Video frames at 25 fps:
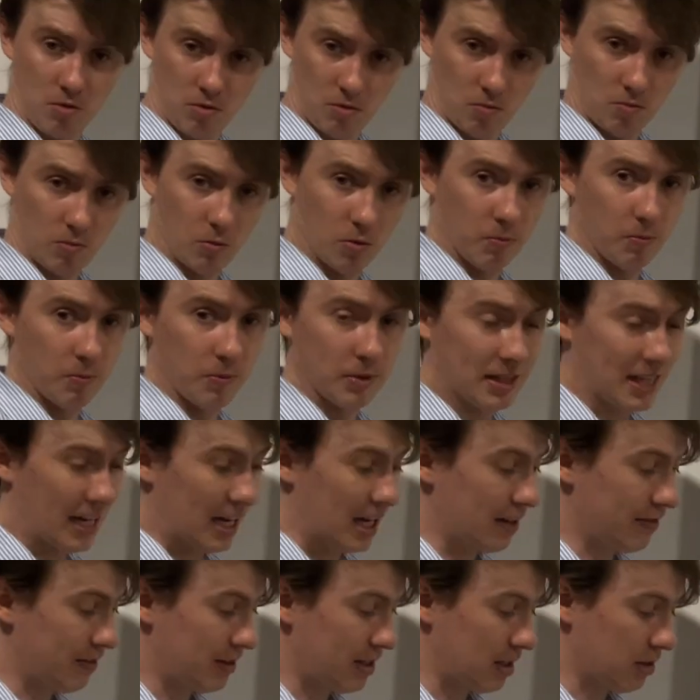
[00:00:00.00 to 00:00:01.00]
We'll
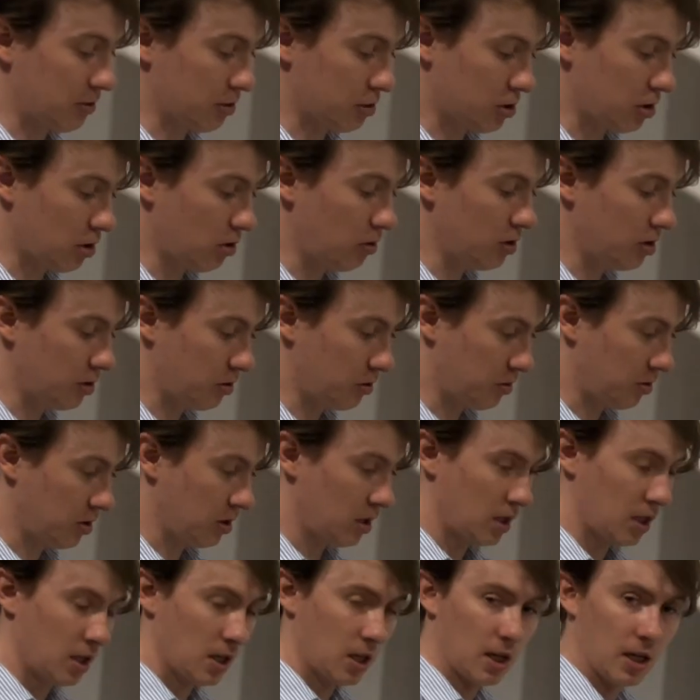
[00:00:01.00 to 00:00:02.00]
dive in, I'll show you.
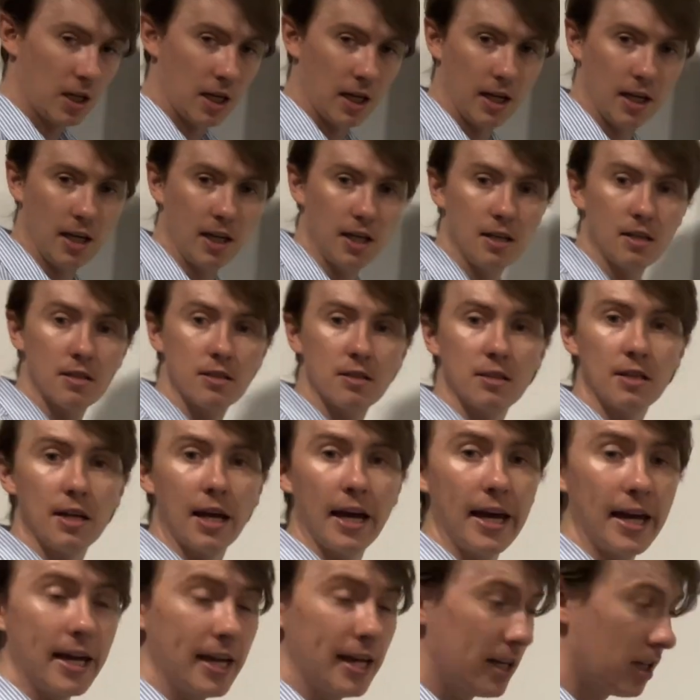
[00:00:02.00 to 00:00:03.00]
It is
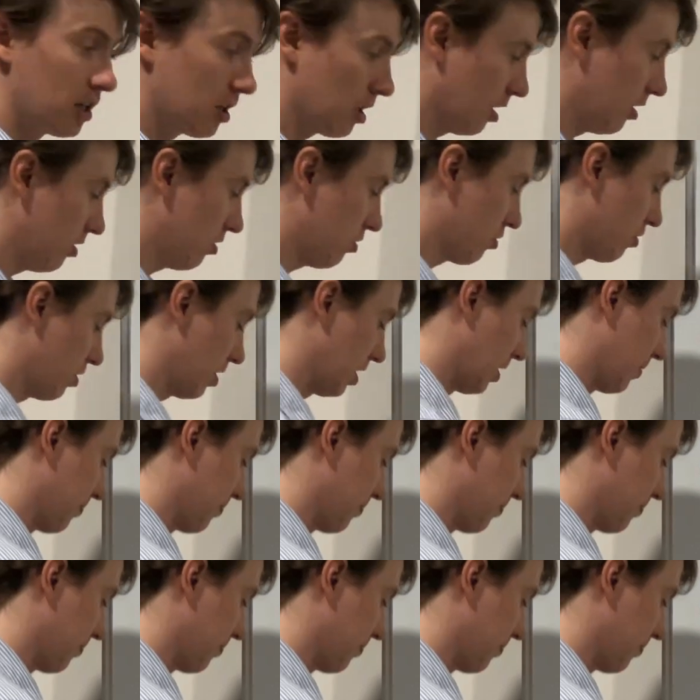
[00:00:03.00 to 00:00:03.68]
a country,